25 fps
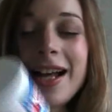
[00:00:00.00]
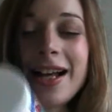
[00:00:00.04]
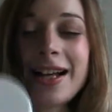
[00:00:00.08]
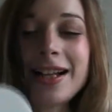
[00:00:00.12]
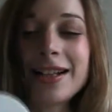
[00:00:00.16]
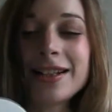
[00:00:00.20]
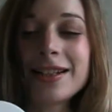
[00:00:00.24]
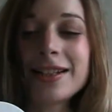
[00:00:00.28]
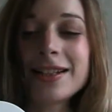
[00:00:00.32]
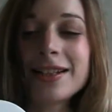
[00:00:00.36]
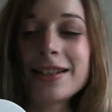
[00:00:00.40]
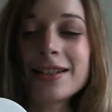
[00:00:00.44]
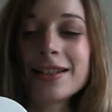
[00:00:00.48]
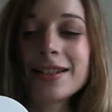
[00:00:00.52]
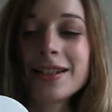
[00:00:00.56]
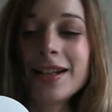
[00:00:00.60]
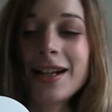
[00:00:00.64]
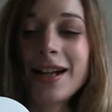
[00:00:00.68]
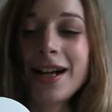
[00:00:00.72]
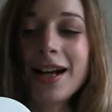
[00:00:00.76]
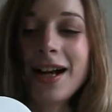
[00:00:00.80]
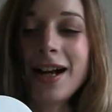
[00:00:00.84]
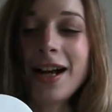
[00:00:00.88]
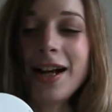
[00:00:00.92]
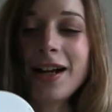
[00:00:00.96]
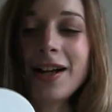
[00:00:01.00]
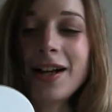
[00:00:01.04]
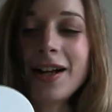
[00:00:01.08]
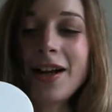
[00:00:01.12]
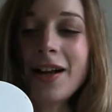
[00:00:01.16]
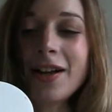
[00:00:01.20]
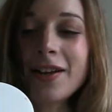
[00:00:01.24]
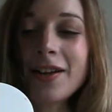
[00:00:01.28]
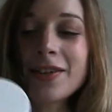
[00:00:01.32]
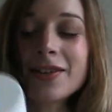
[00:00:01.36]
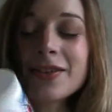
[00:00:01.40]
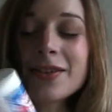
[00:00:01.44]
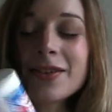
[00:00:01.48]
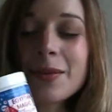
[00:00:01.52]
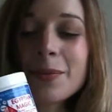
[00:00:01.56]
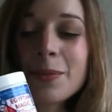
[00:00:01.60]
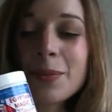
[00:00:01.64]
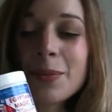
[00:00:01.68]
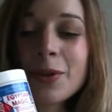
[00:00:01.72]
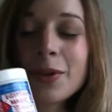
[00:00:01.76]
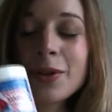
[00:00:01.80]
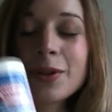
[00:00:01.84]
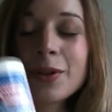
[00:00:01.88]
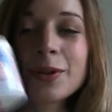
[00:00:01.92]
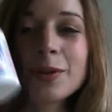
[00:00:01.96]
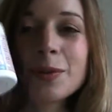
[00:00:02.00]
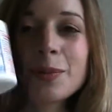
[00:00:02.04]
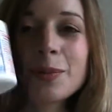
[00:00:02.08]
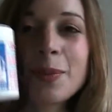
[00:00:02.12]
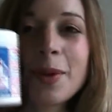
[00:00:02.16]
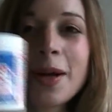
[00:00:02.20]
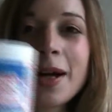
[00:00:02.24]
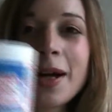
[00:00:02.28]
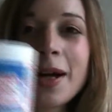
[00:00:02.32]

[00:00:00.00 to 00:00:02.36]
and simple,